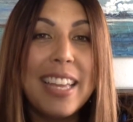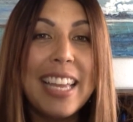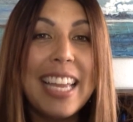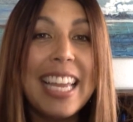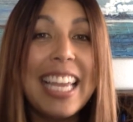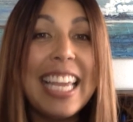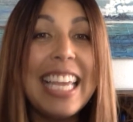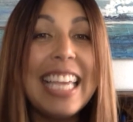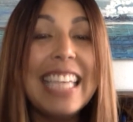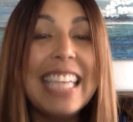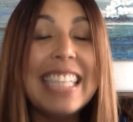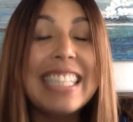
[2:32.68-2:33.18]

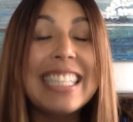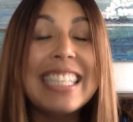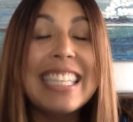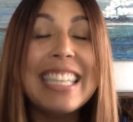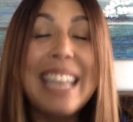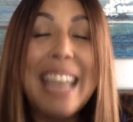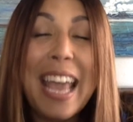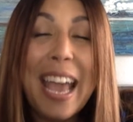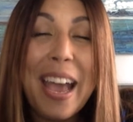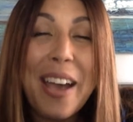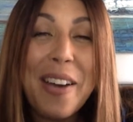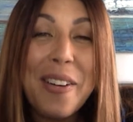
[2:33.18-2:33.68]
He is
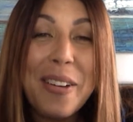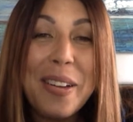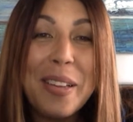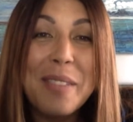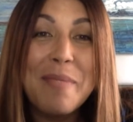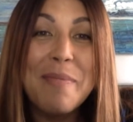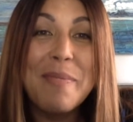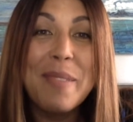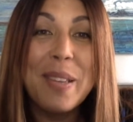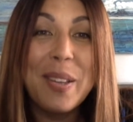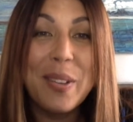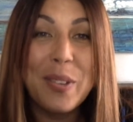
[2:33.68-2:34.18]
now
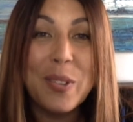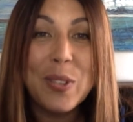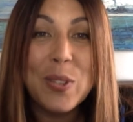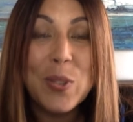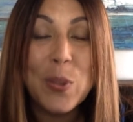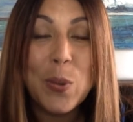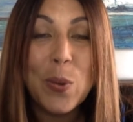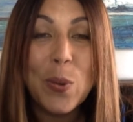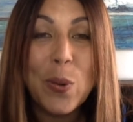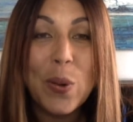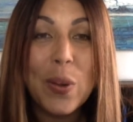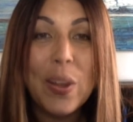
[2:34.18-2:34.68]
in middle
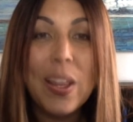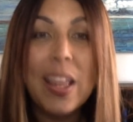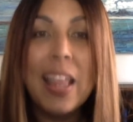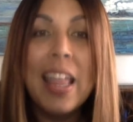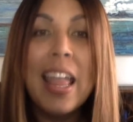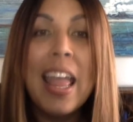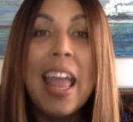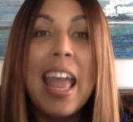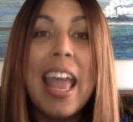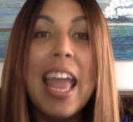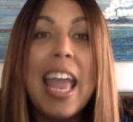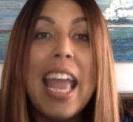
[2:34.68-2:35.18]
school
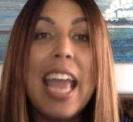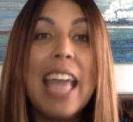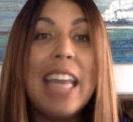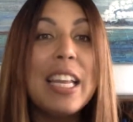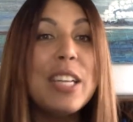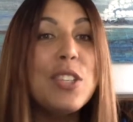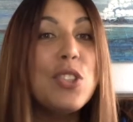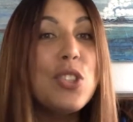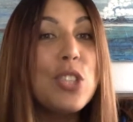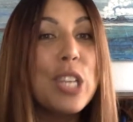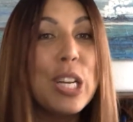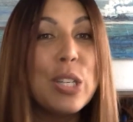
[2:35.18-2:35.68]
in
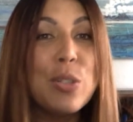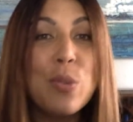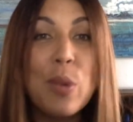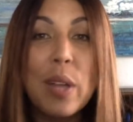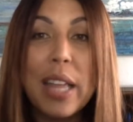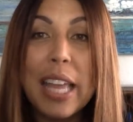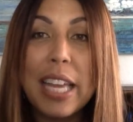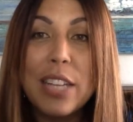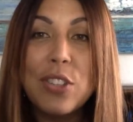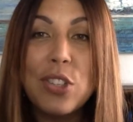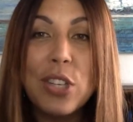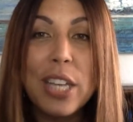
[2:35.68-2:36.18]
a
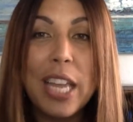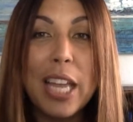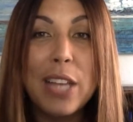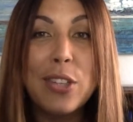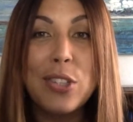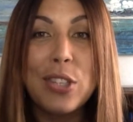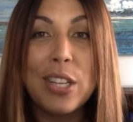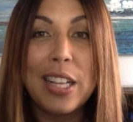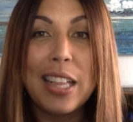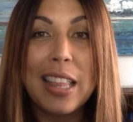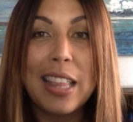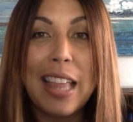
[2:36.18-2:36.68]
general
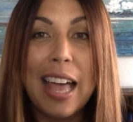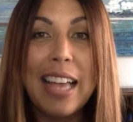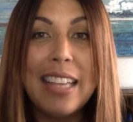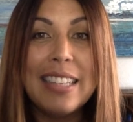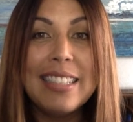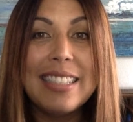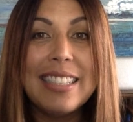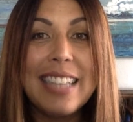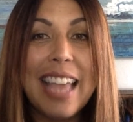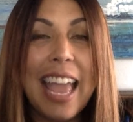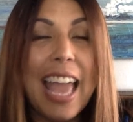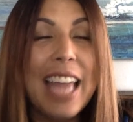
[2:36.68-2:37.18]
education
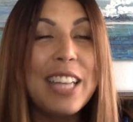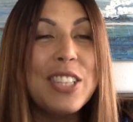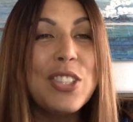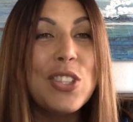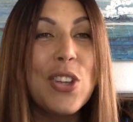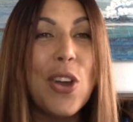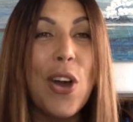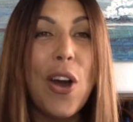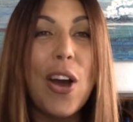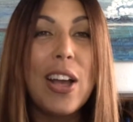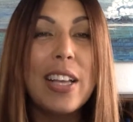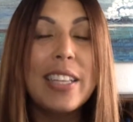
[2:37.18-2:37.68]
class and
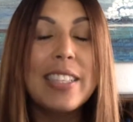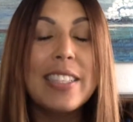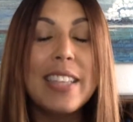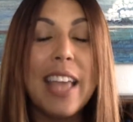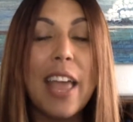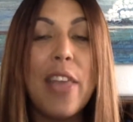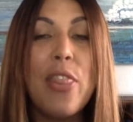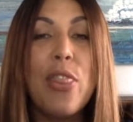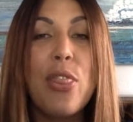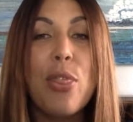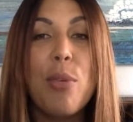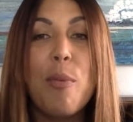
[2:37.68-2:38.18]
talks
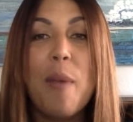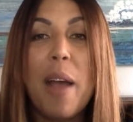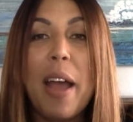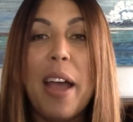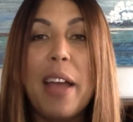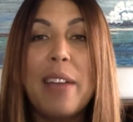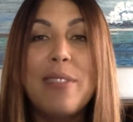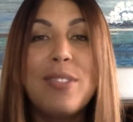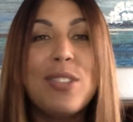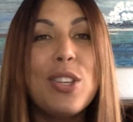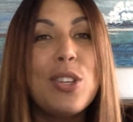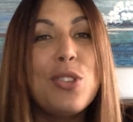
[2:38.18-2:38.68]
and
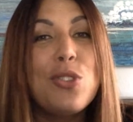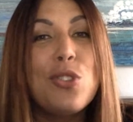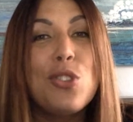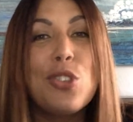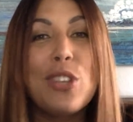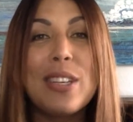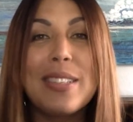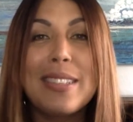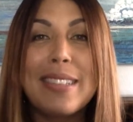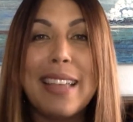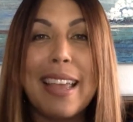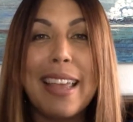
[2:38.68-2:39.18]
thrives
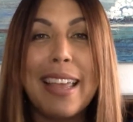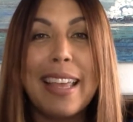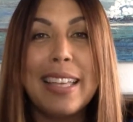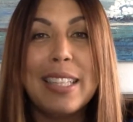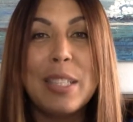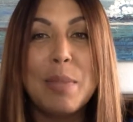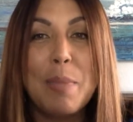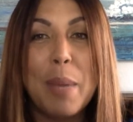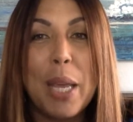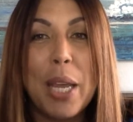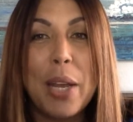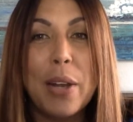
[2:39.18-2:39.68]
just like
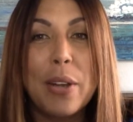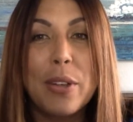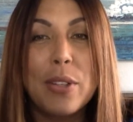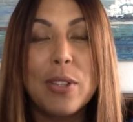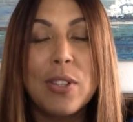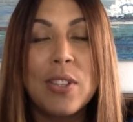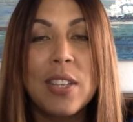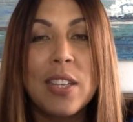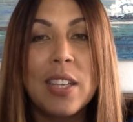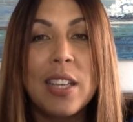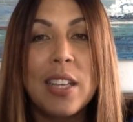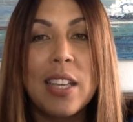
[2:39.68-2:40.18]
his
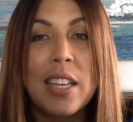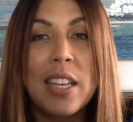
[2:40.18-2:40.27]
peers.